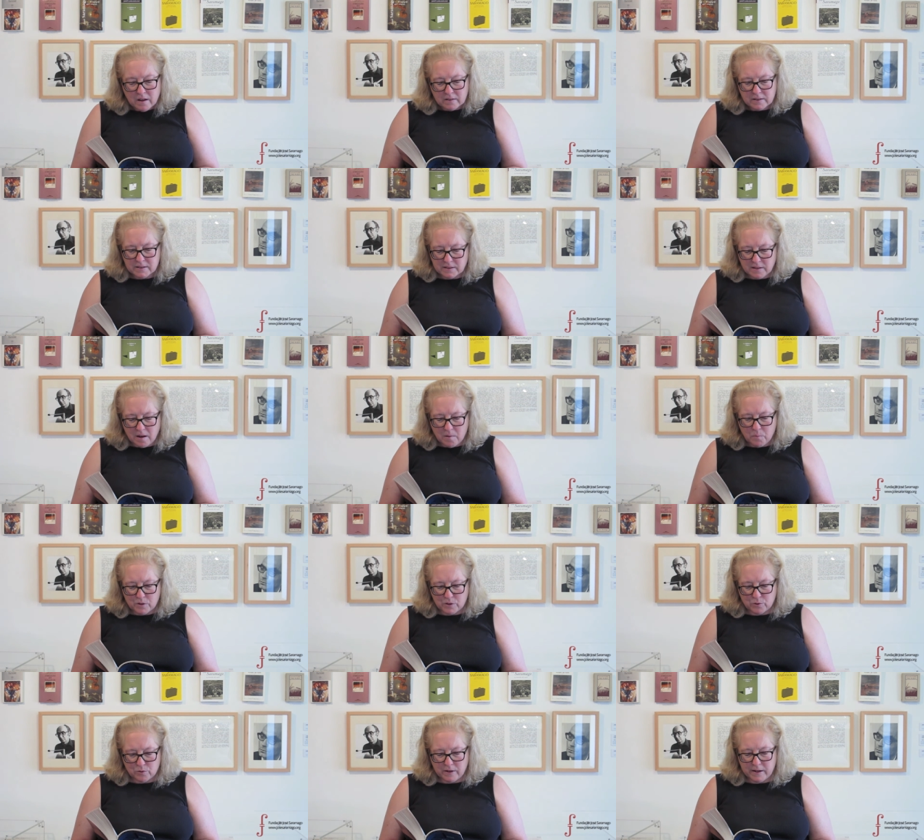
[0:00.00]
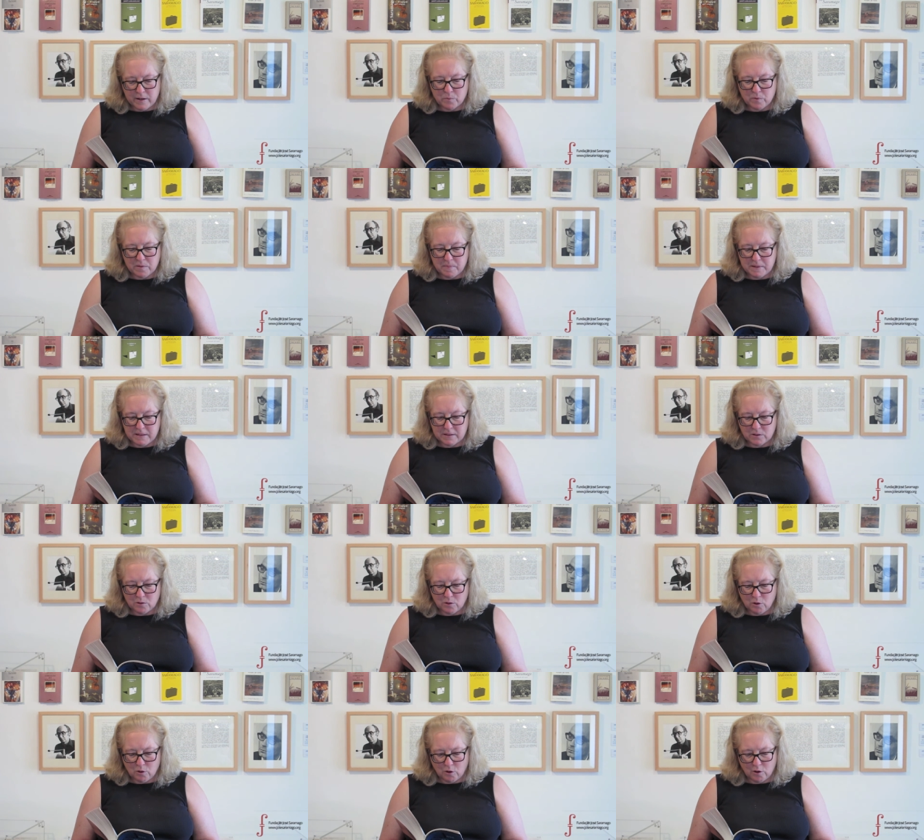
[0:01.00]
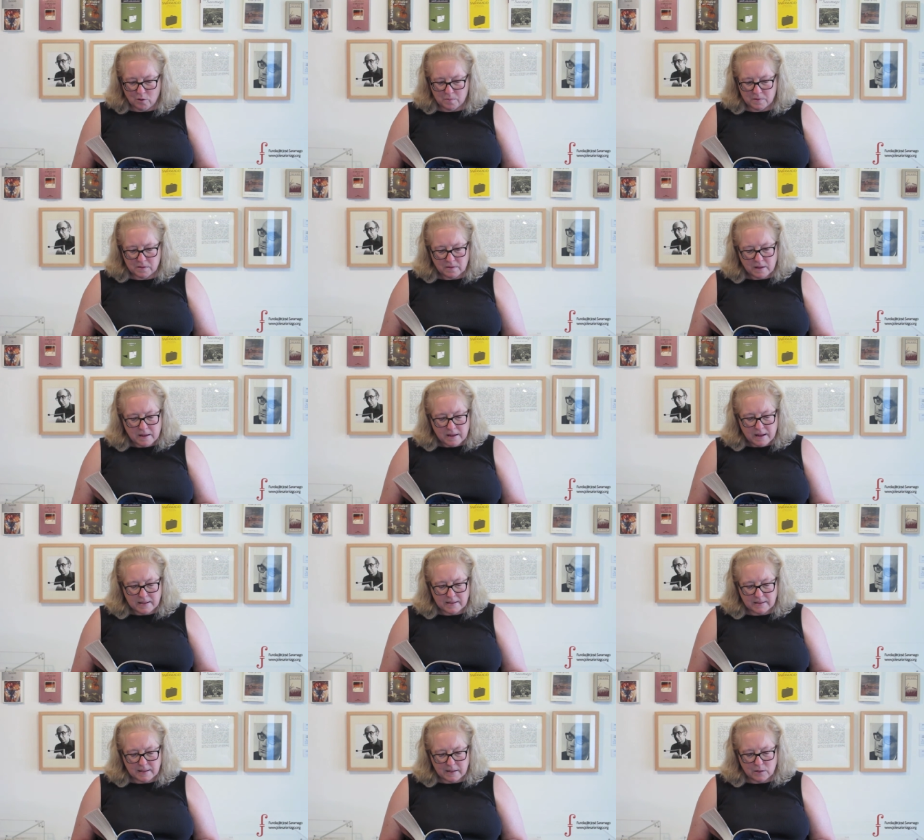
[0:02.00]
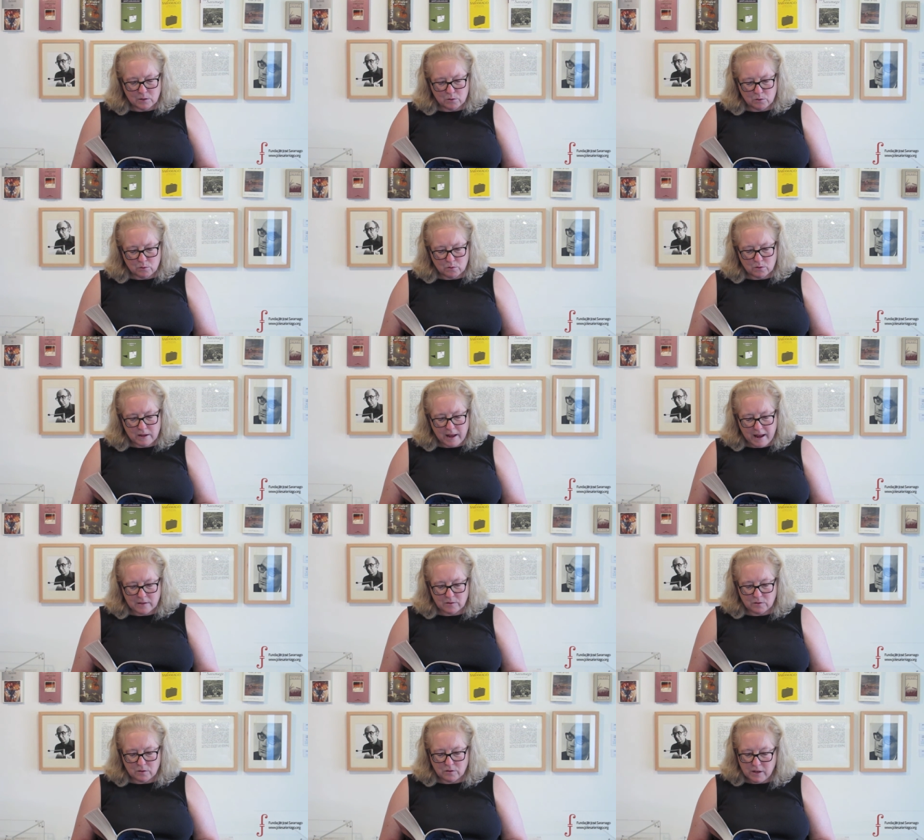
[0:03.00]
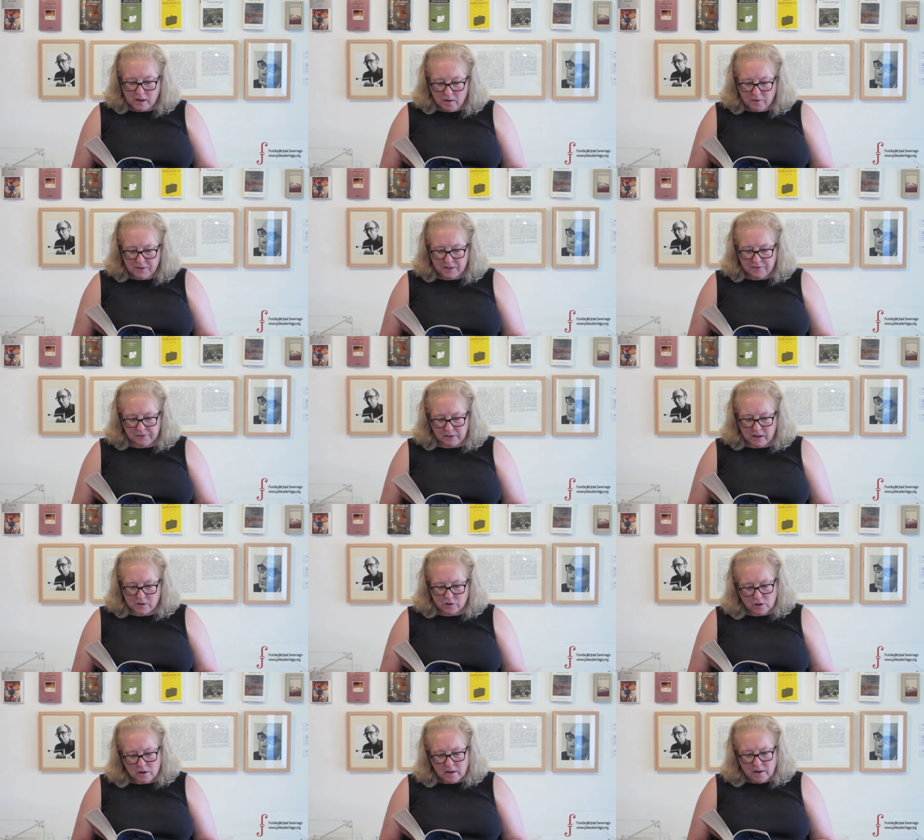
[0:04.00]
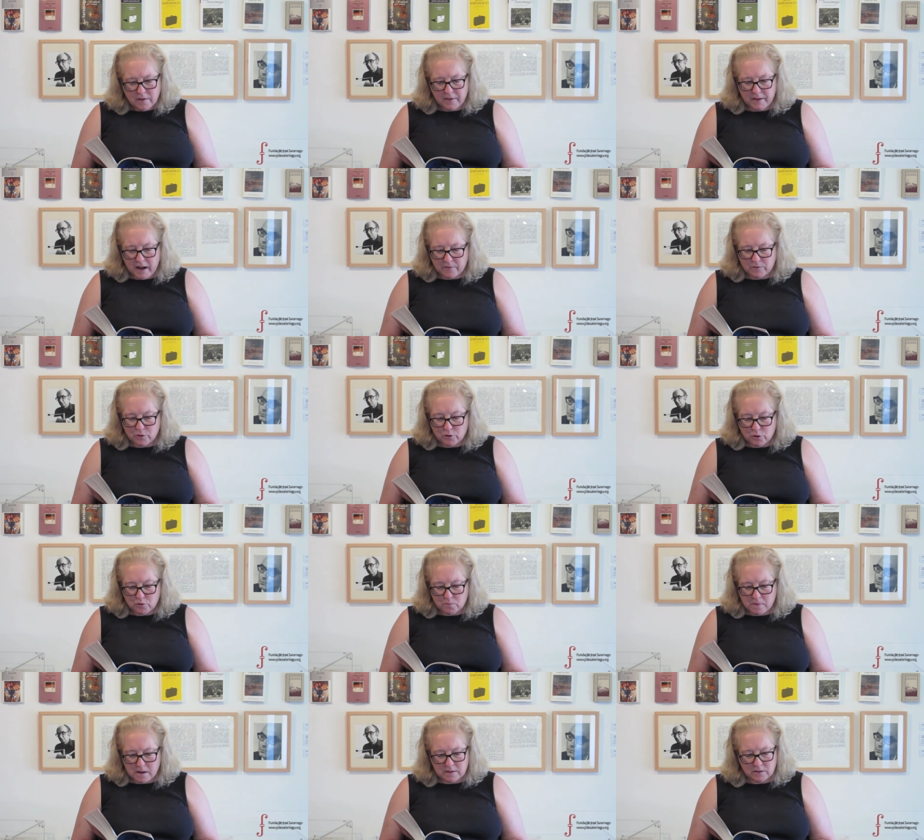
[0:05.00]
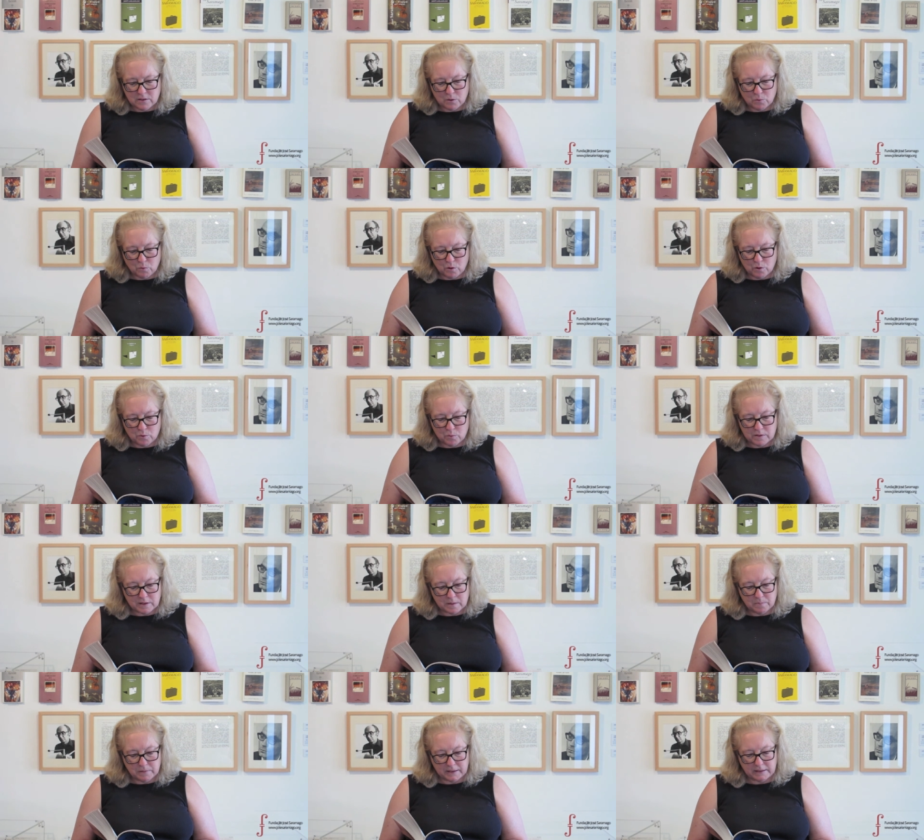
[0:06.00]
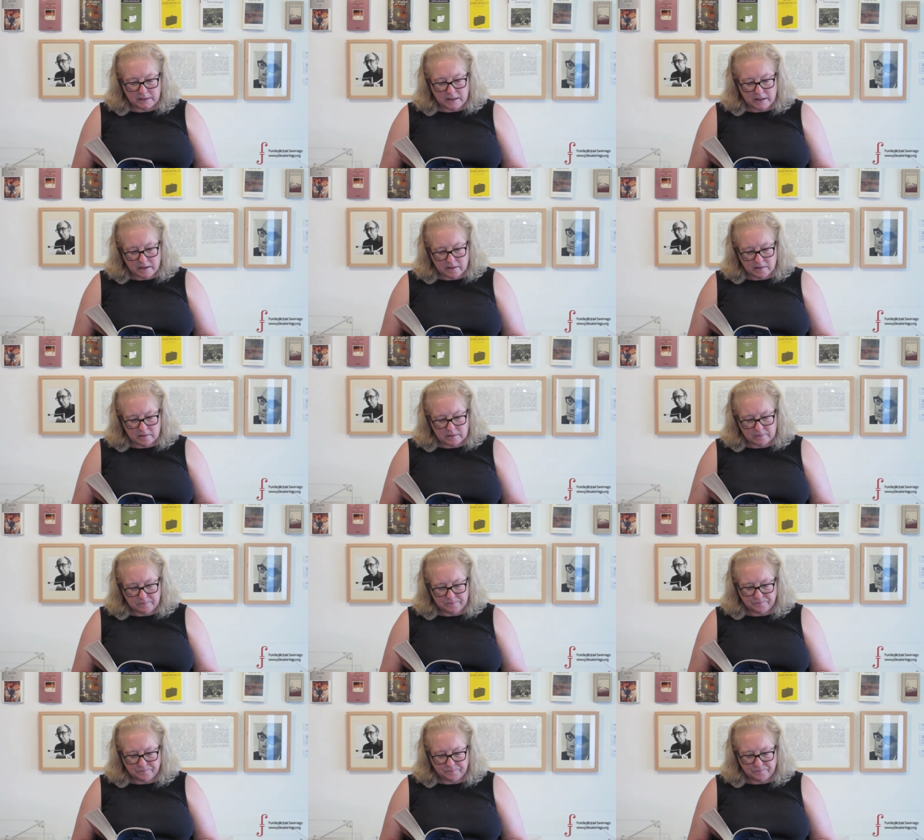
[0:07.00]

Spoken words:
The stump was treated with medicinal herbs, and Setisus had such healthy flesh that after 2 months the wound was completely healed.